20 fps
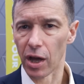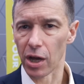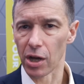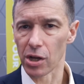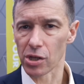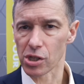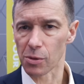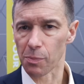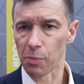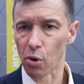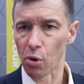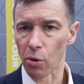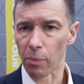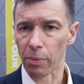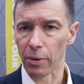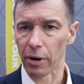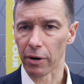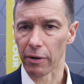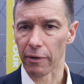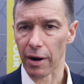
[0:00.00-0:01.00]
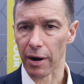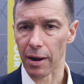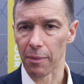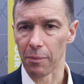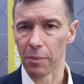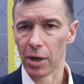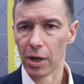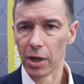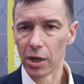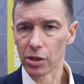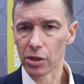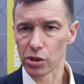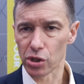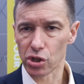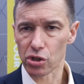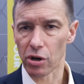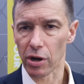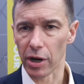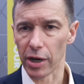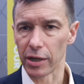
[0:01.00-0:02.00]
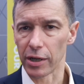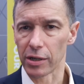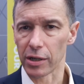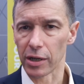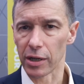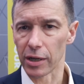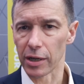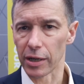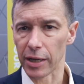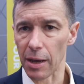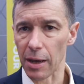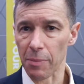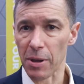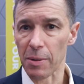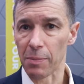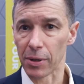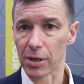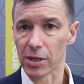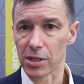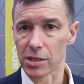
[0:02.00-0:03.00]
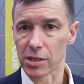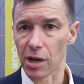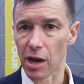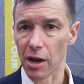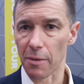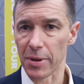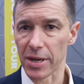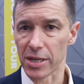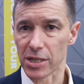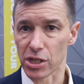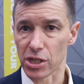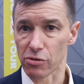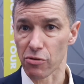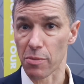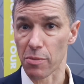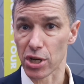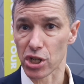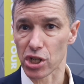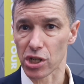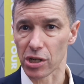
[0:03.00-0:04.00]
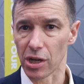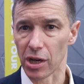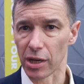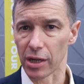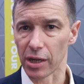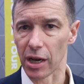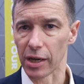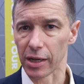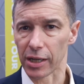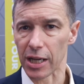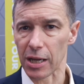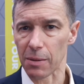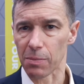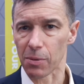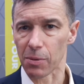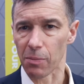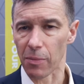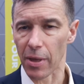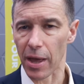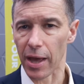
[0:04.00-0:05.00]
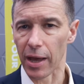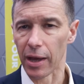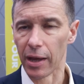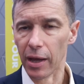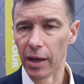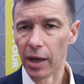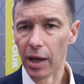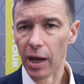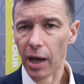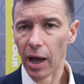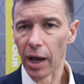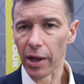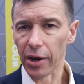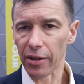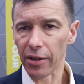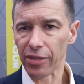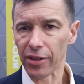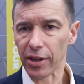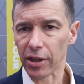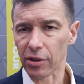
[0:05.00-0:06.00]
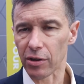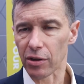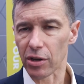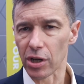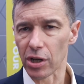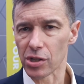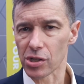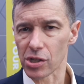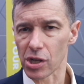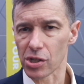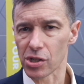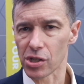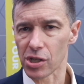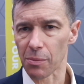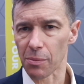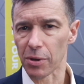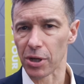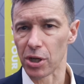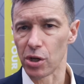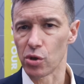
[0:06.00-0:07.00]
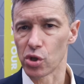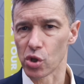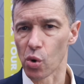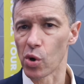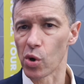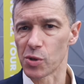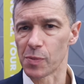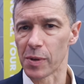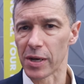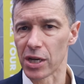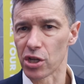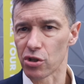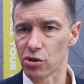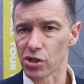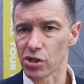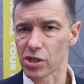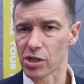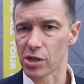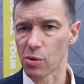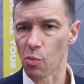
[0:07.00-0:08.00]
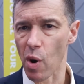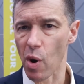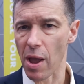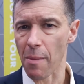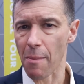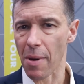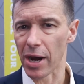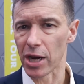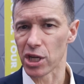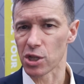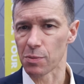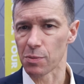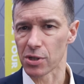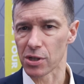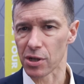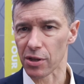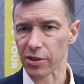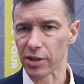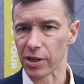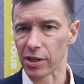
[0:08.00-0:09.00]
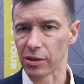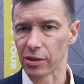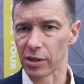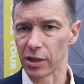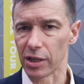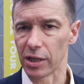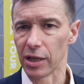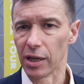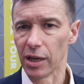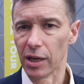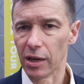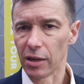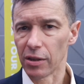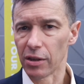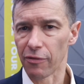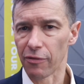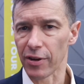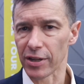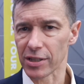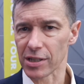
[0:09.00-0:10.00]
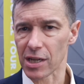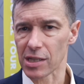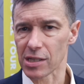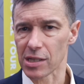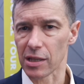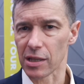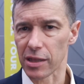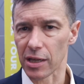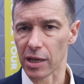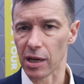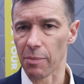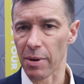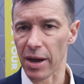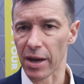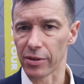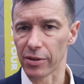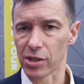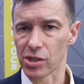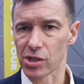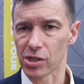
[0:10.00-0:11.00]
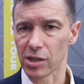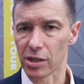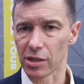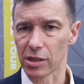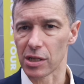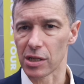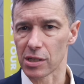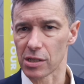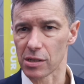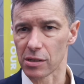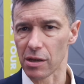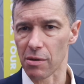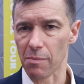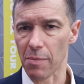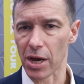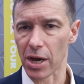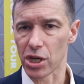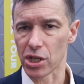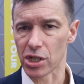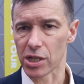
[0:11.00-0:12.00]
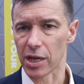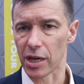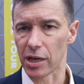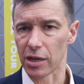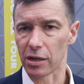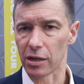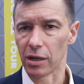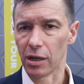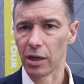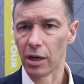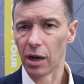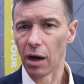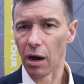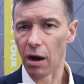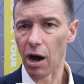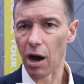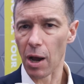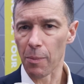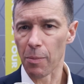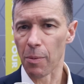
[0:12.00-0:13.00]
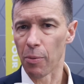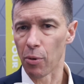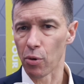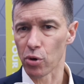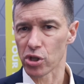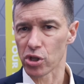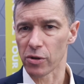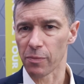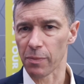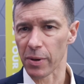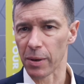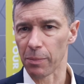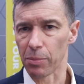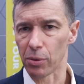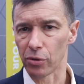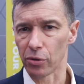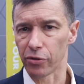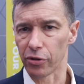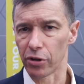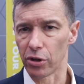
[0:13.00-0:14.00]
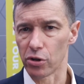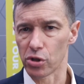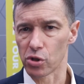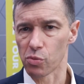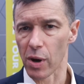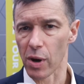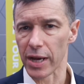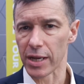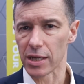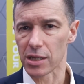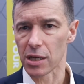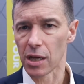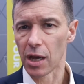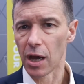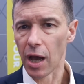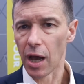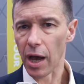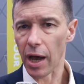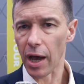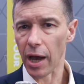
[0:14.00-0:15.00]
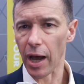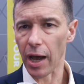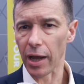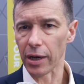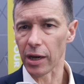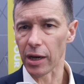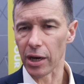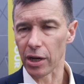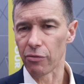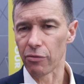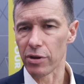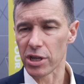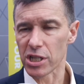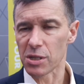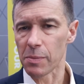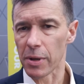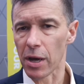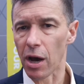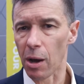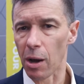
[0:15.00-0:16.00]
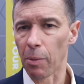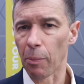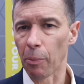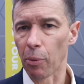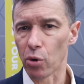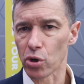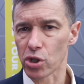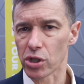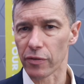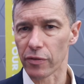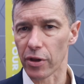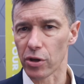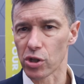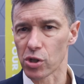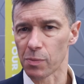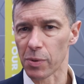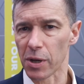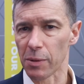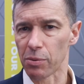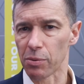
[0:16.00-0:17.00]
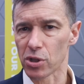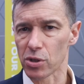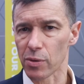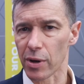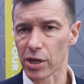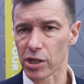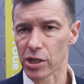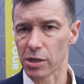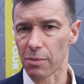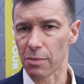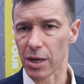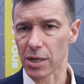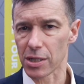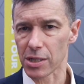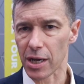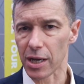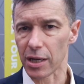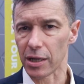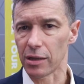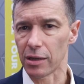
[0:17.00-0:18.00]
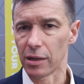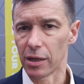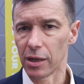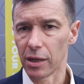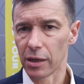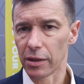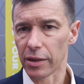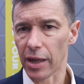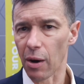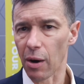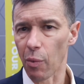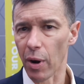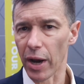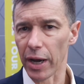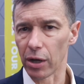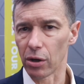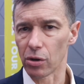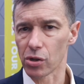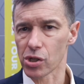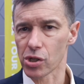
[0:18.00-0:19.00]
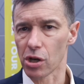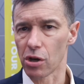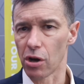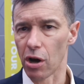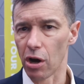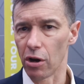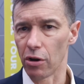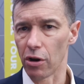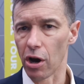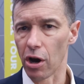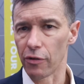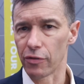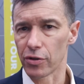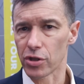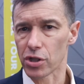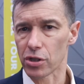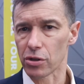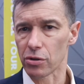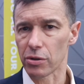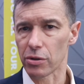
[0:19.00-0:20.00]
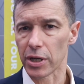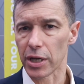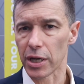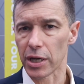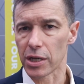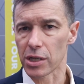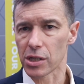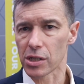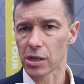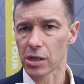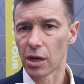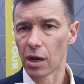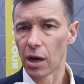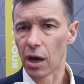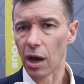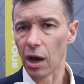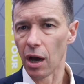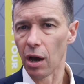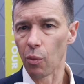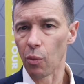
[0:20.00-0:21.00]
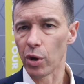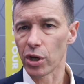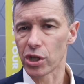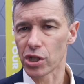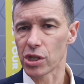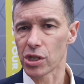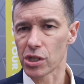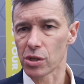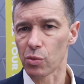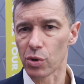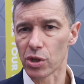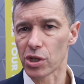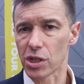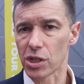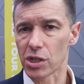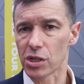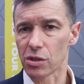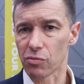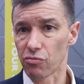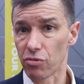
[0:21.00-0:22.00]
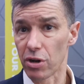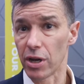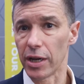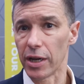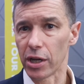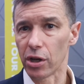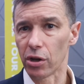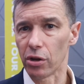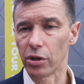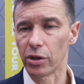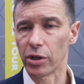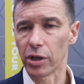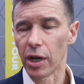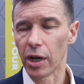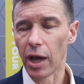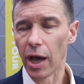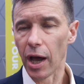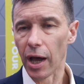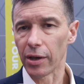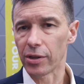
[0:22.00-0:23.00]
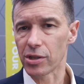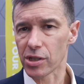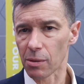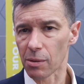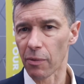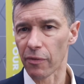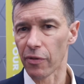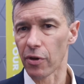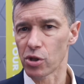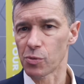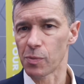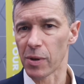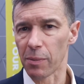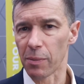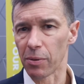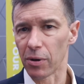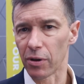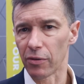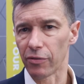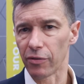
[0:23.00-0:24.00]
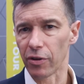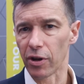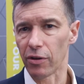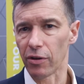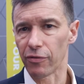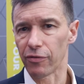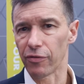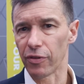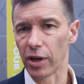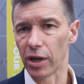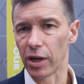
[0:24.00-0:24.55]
support program to try and get people into diabetes remission and keep them there. And I think as somebody who's always been interested in weight management, I think the fantastic thing about this study is that they managed to get a high proportion of people to lose weight and a reasonably high proportion of those people to actually maintain that weight loss over 2 years, which is really good. And some of those people have